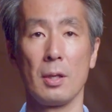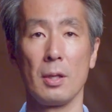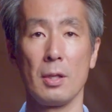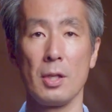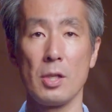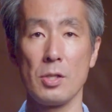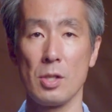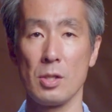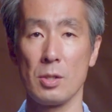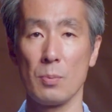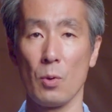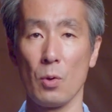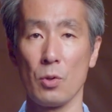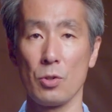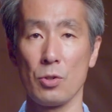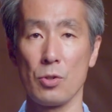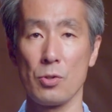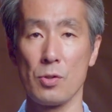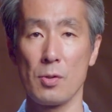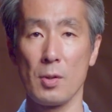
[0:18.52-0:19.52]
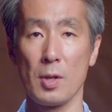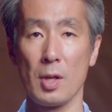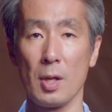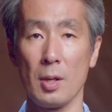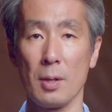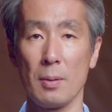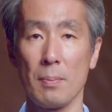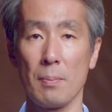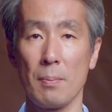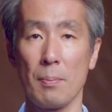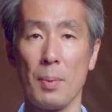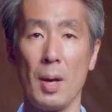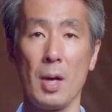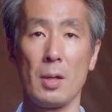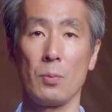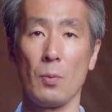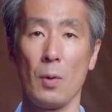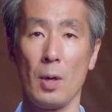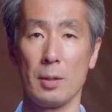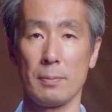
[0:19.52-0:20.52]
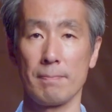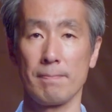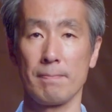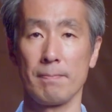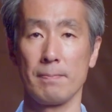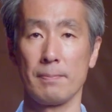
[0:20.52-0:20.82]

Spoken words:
This is Module 3, Part 1.